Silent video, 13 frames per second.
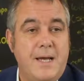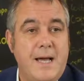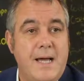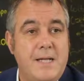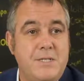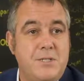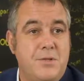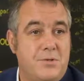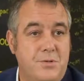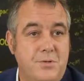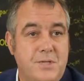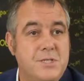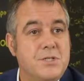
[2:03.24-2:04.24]
and
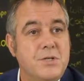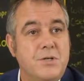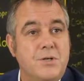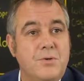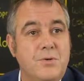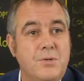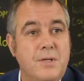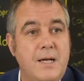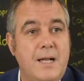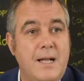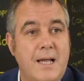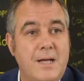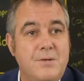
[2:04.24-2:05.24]
through this circle
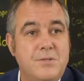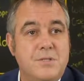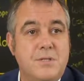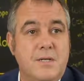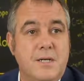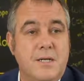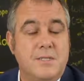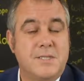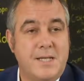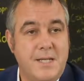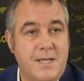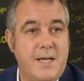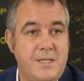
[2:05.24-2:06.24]
allows
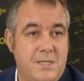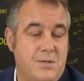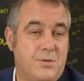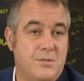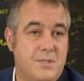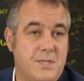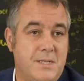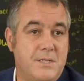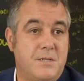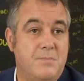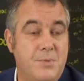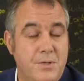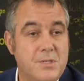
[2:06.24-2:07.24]
dedicated content
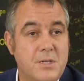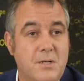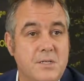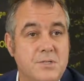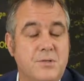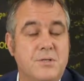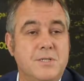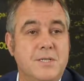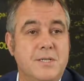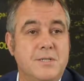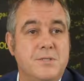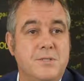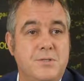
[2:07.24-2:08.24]
and personalized
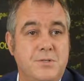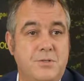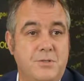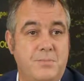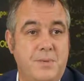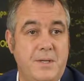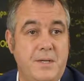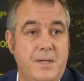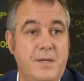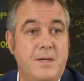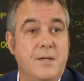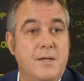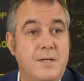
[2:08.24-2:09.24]
content to be
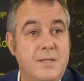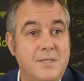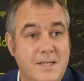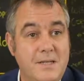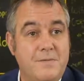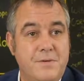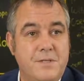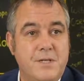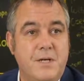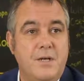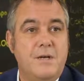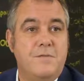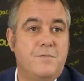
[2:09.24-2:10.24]
delivered.
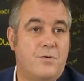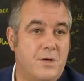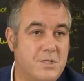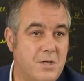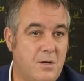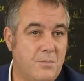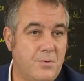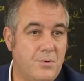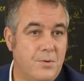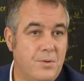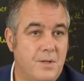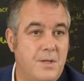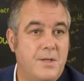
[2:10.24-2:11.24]
For
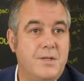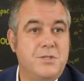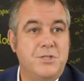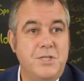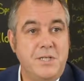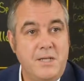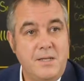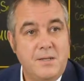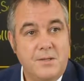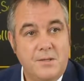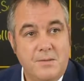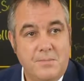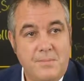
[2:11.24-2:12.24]
example, Genie
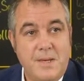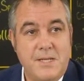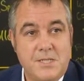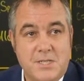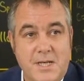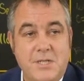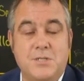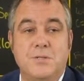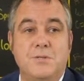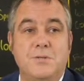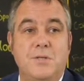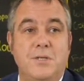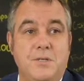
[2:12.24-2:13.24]
may say
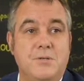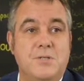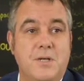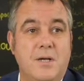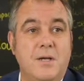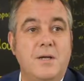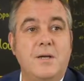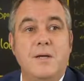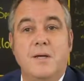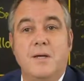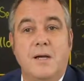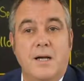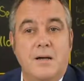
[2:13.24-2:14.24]
to the user,
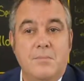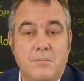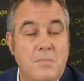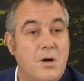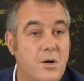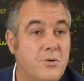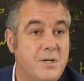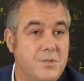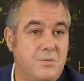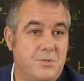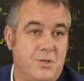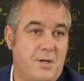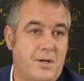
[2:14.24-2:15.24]
Margaret,
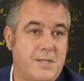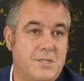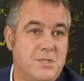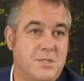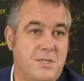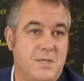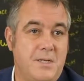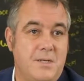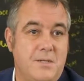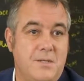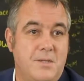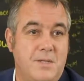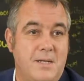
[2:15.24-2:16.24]
would you like to see
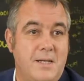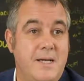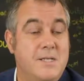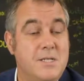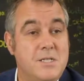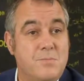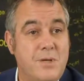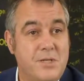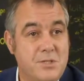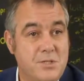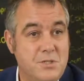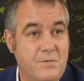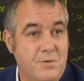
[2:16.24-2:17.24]
the latest
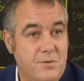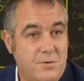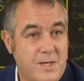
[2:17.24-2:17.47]
pictures of your